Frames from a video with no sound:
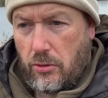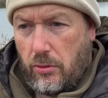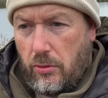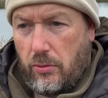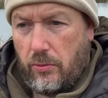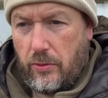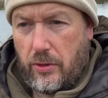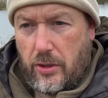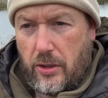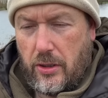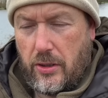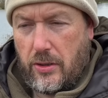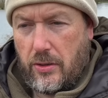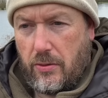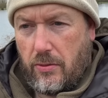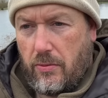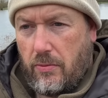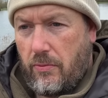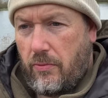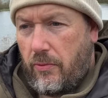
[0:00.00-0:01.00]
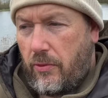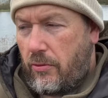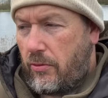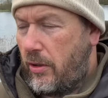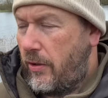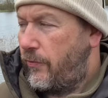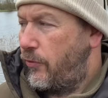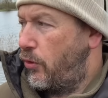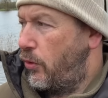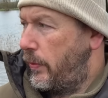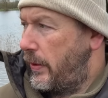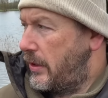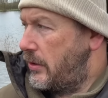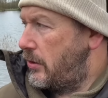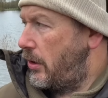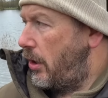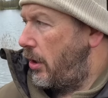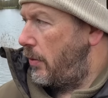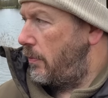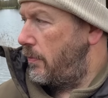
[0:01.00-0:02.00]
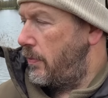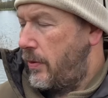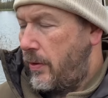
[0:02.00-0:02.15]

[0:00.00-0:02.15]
which is 3 or 4 weeks time.